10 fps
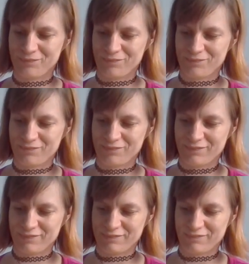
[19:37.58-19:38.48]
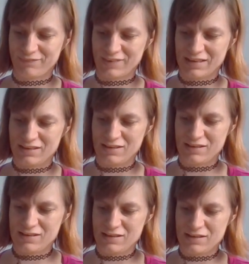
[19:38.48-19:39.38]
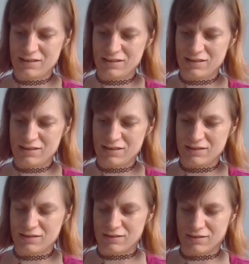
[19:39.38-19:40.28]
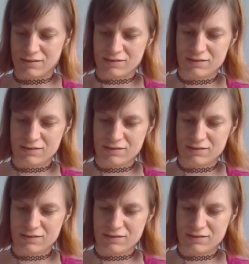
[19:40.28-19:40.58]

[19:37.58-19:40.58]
No one is speaking in this clip.